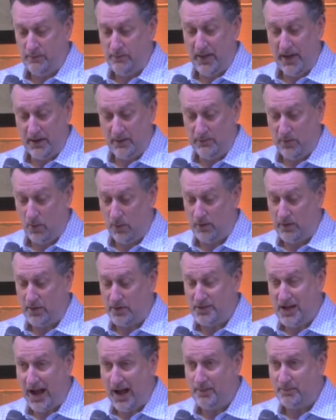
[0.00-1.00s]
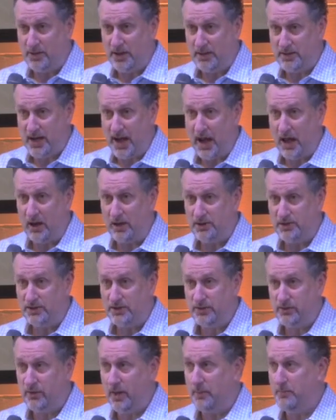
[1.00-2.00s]
They devoted their time and the
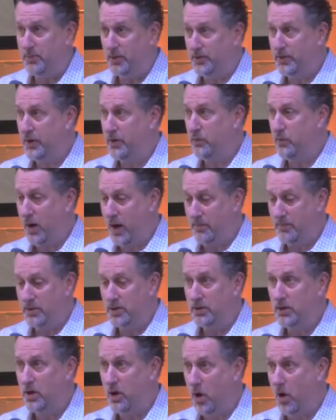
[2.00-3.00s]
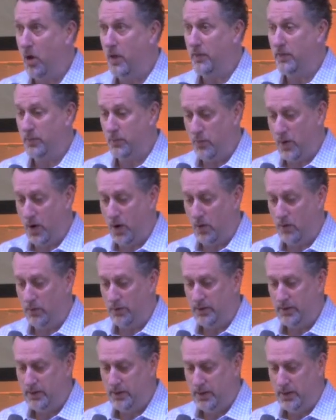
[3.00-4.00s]
talents. They put their rubber on the
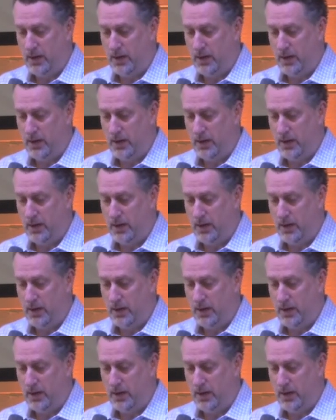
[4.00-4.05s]
road.